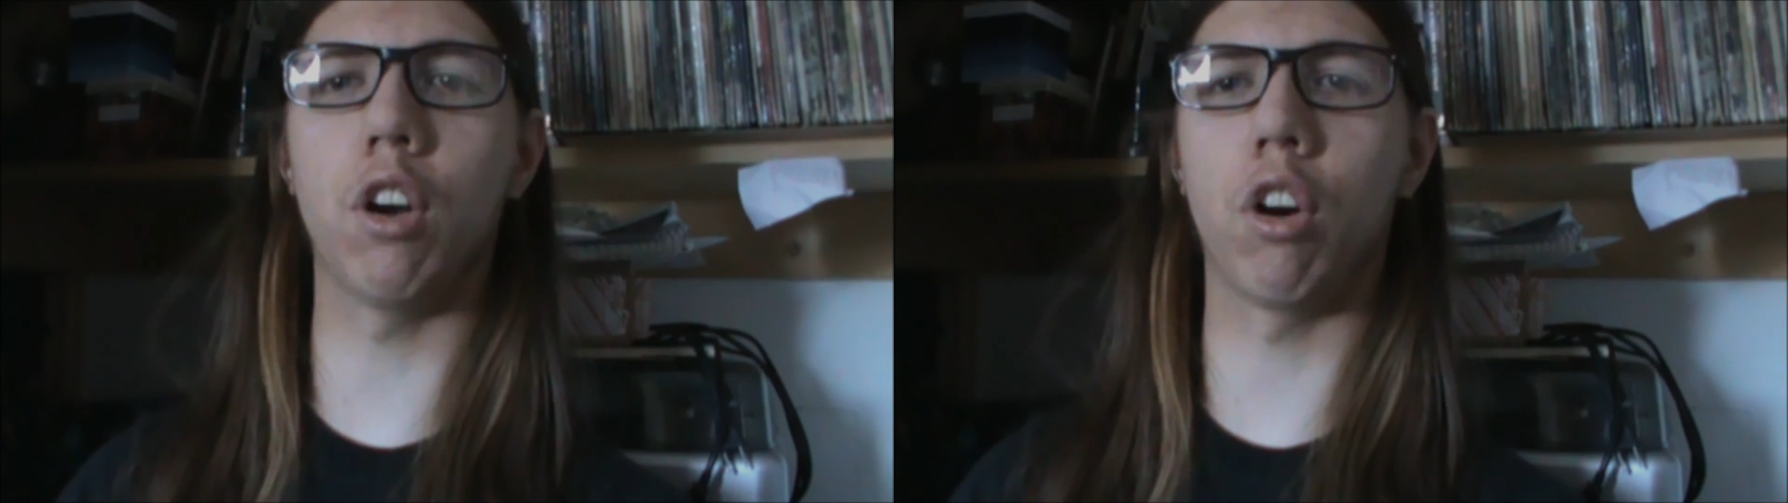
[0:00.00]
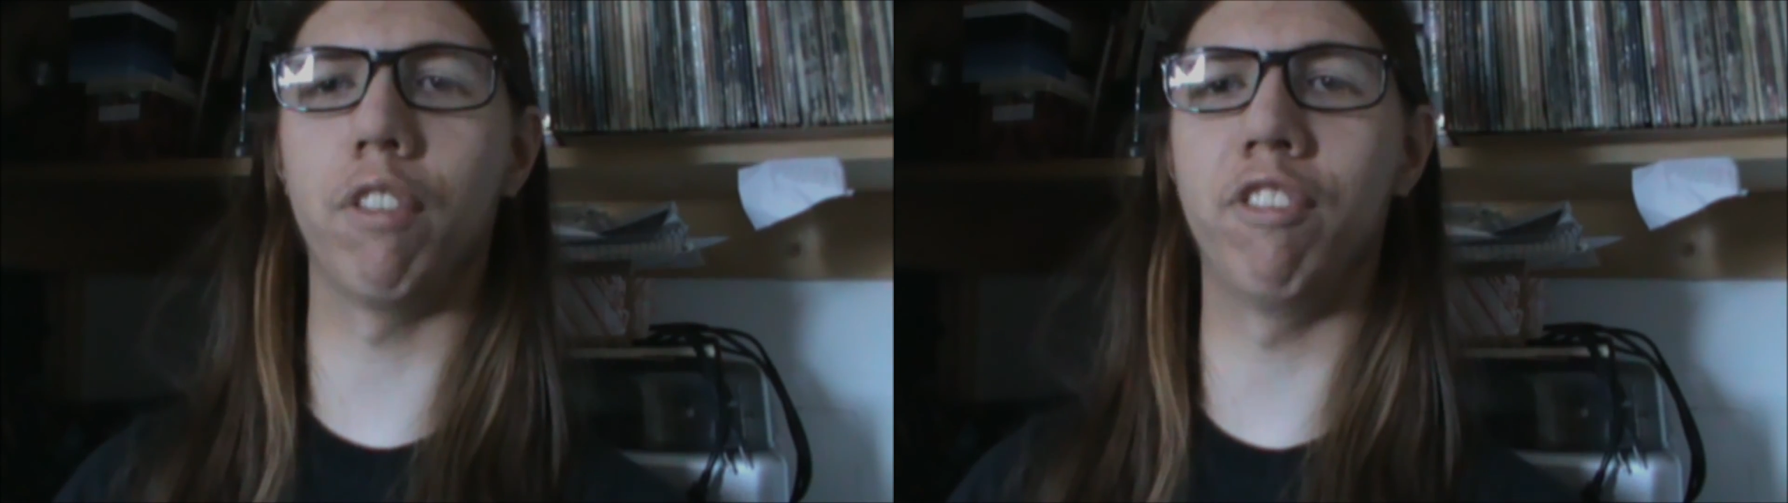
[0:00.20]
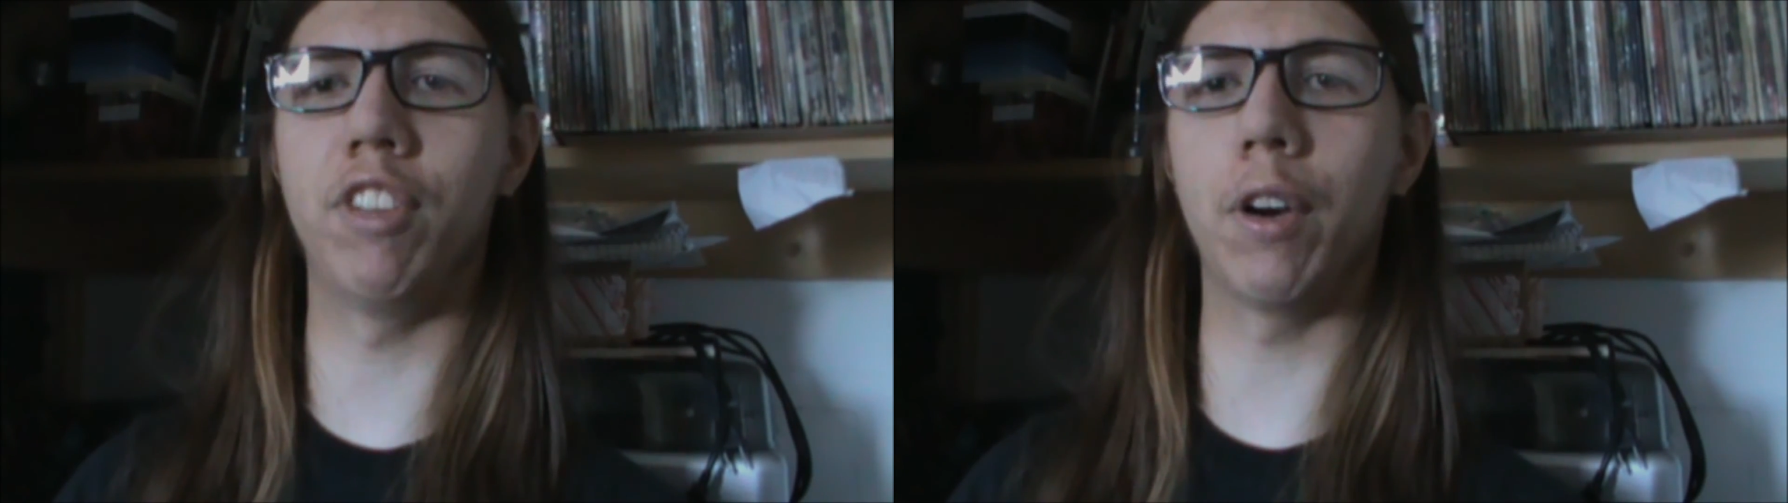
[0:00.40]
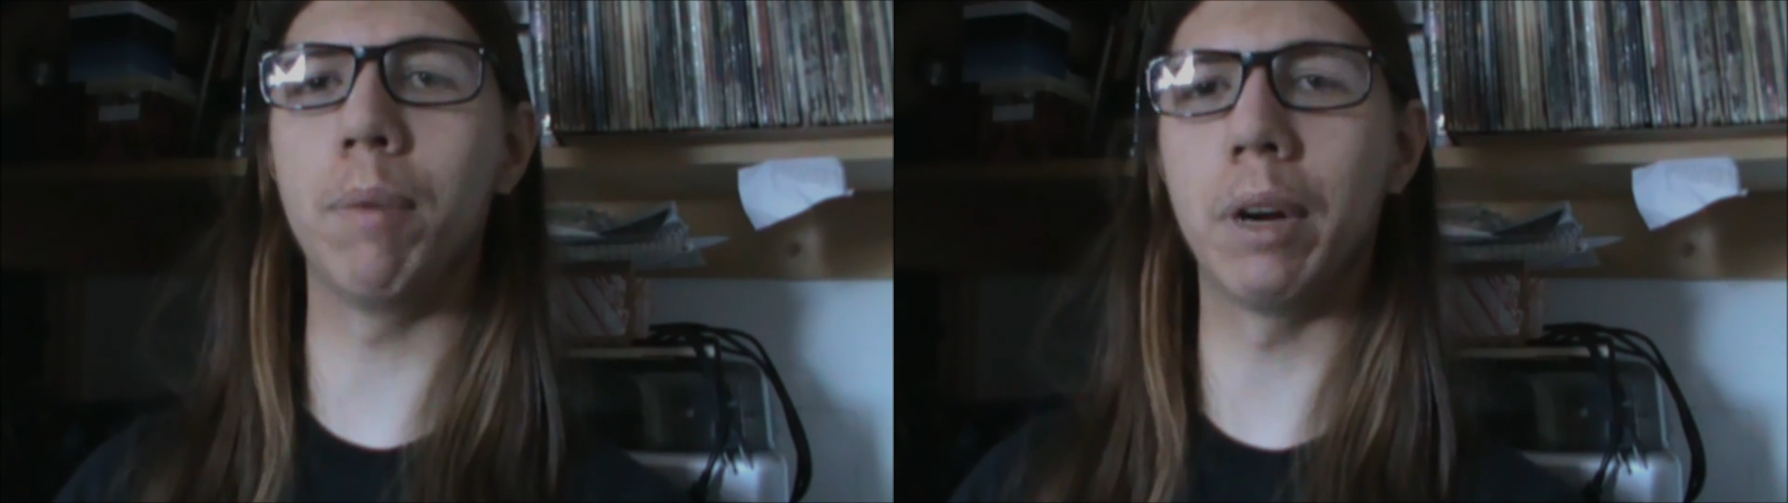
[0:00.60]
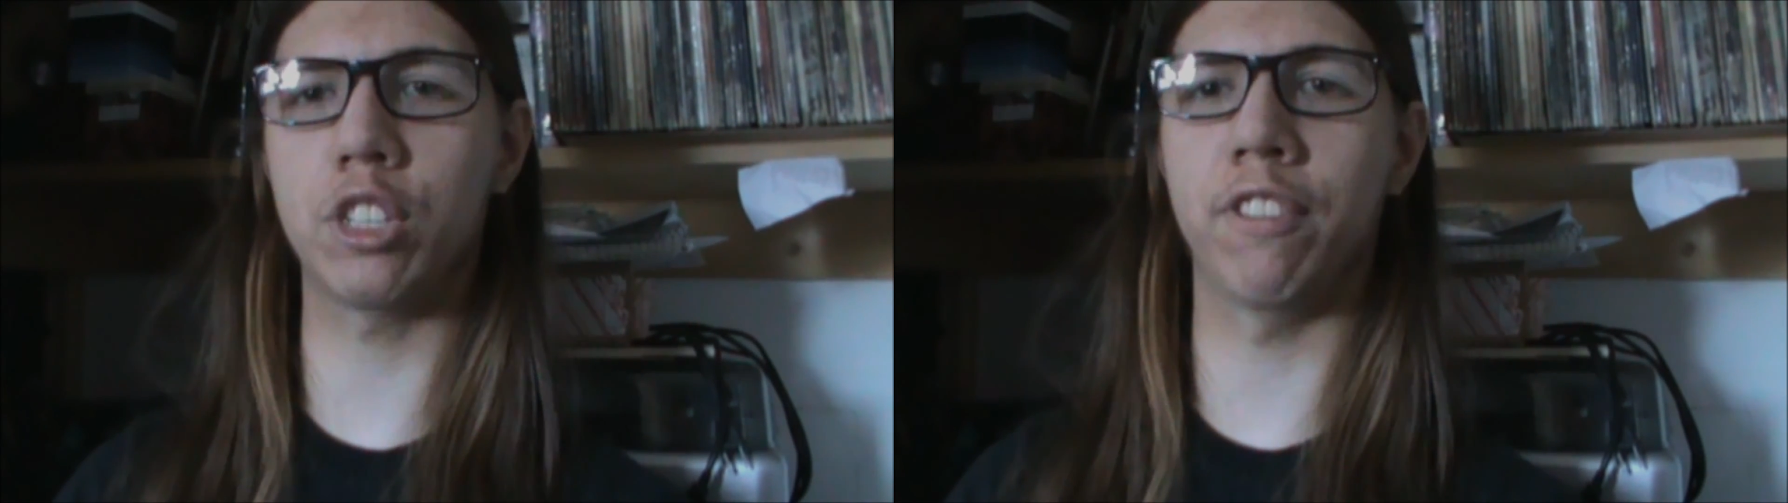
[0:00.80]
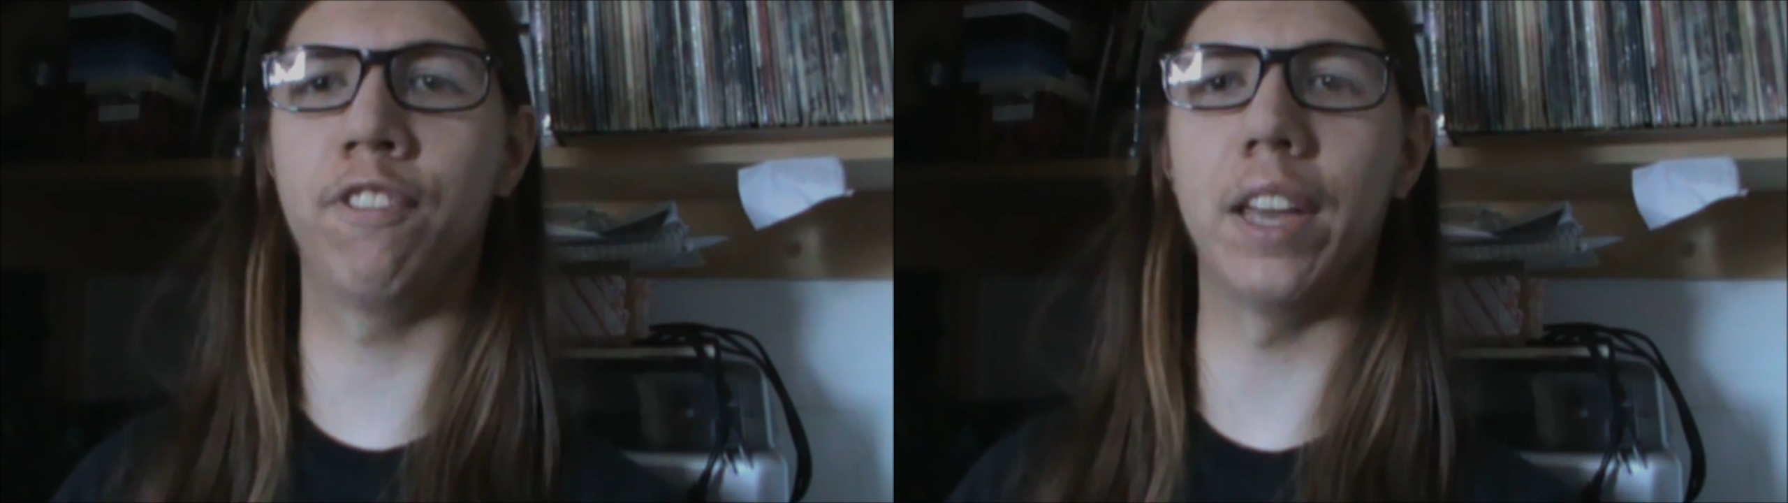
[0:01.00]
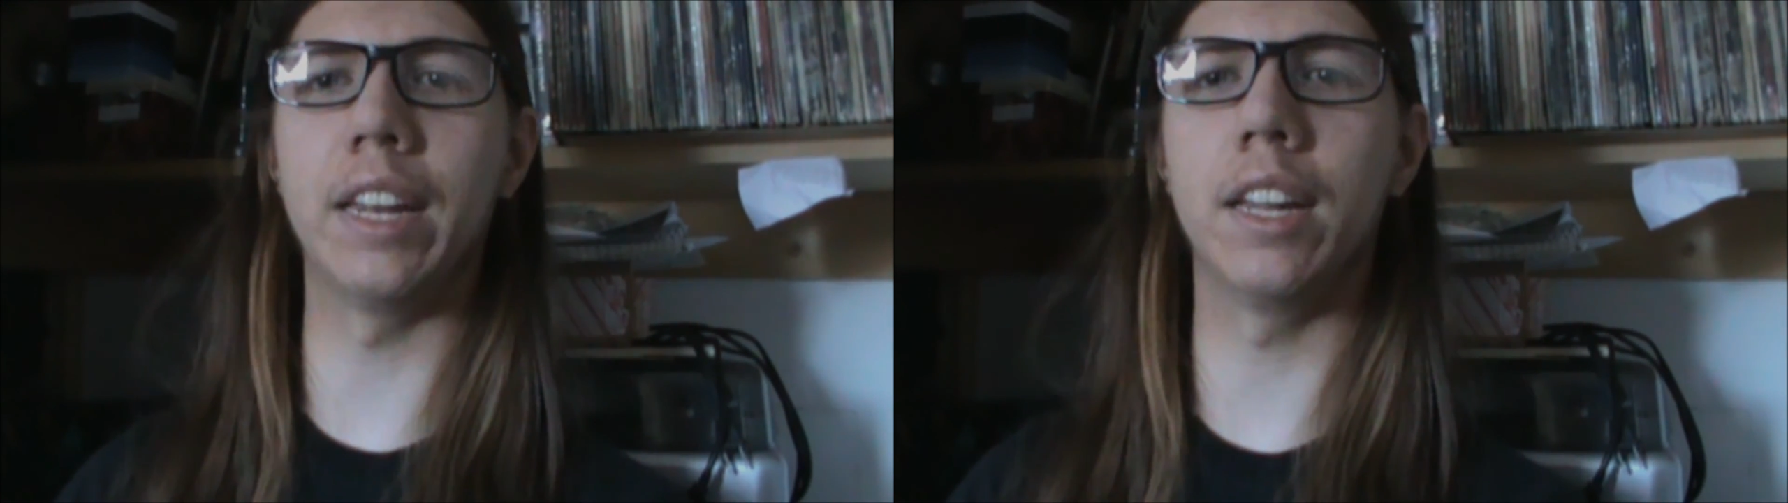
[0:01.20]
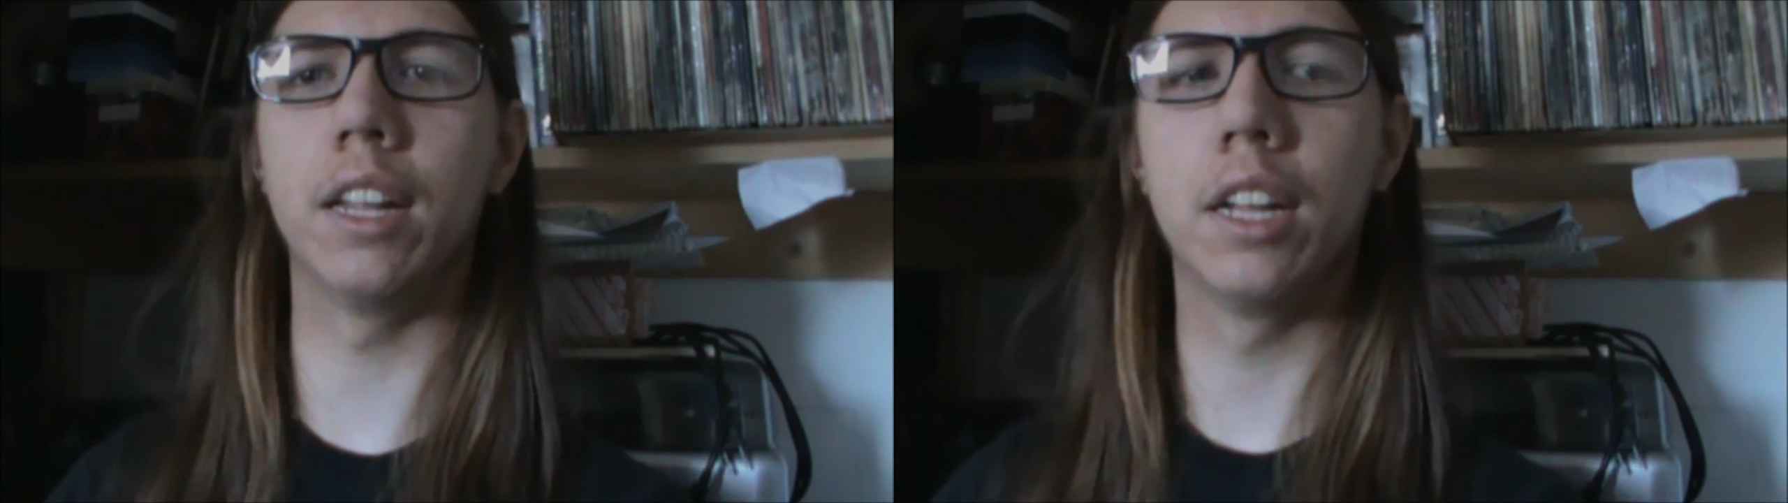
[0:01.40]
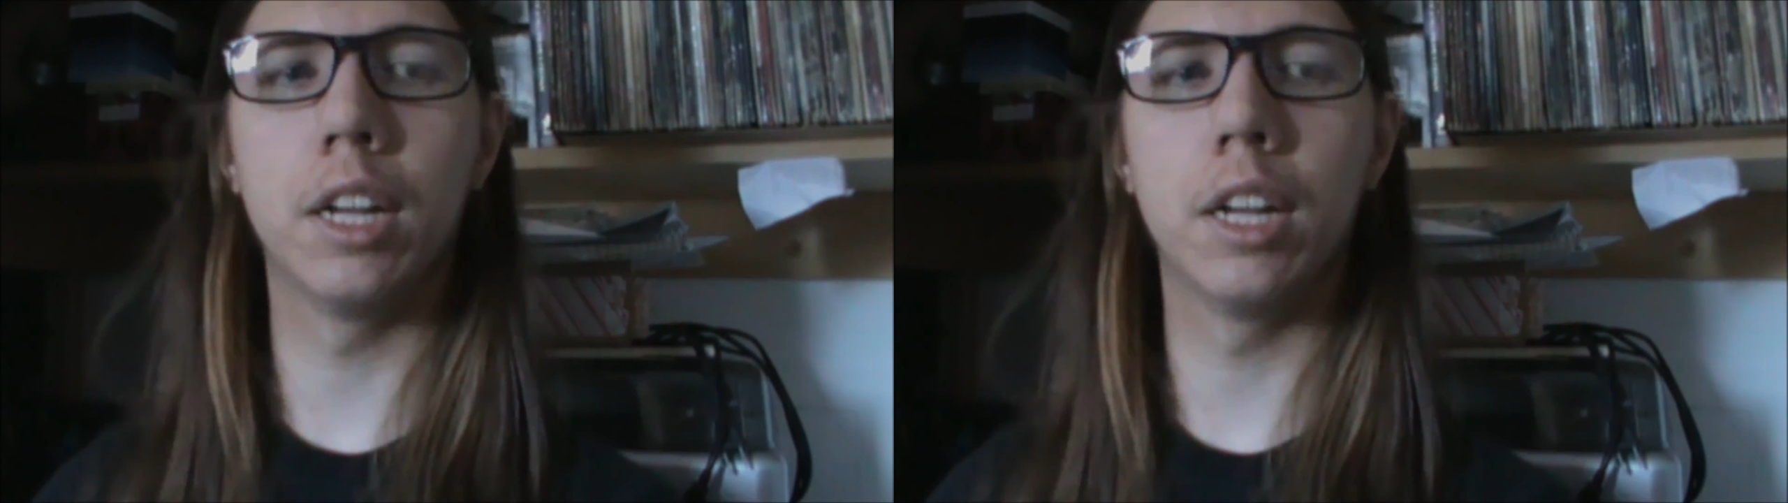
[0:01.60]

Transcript: are very much offended